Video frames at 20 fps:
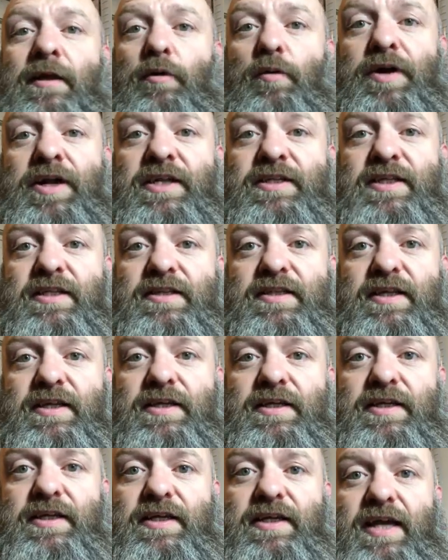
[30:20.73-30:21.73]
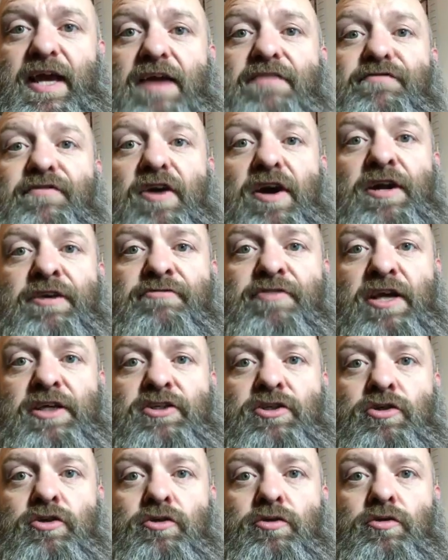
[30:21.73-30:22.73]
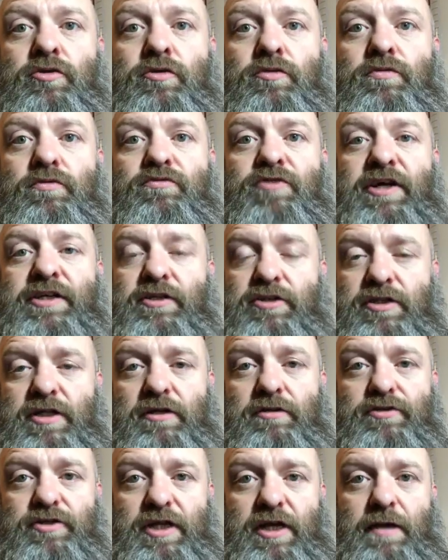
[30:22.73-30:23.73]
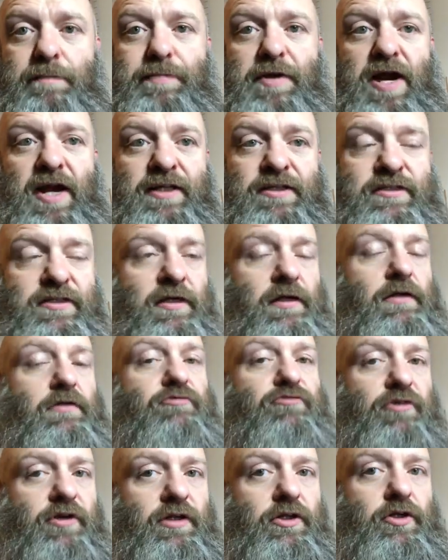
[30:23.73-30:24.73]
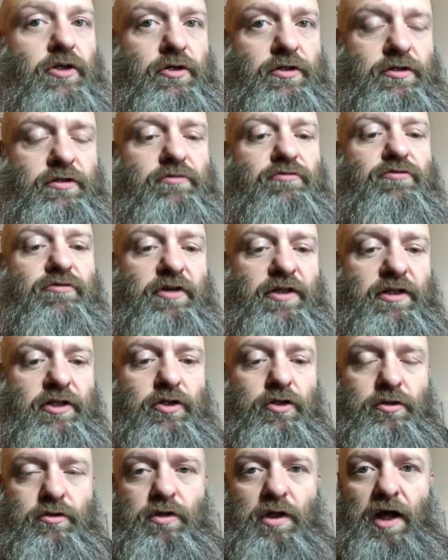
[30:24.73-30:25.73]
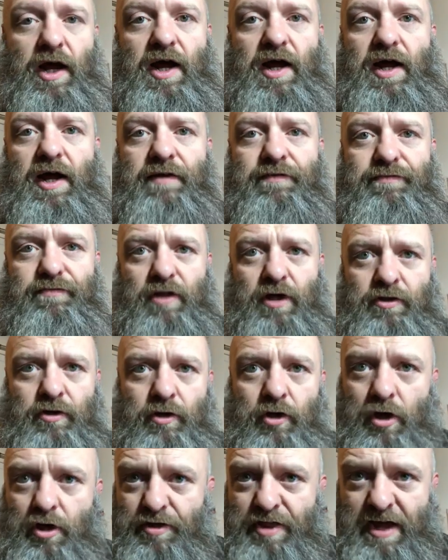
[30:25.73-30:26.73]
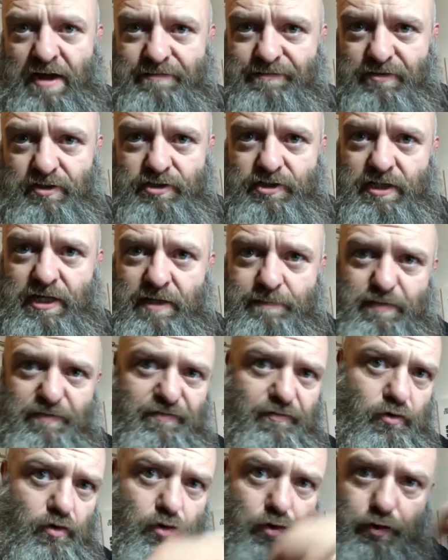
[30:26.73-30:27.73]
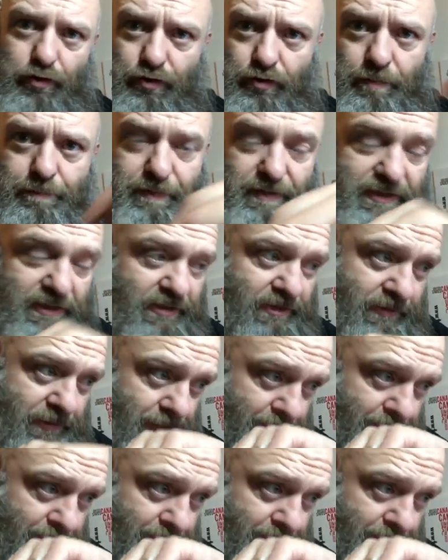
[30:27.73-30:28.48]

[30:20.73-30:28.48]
When I did the Kent Fire and Rescue Rider Skills Day at Brands. Really good, really good. I've done a lot of that first aid before through the police,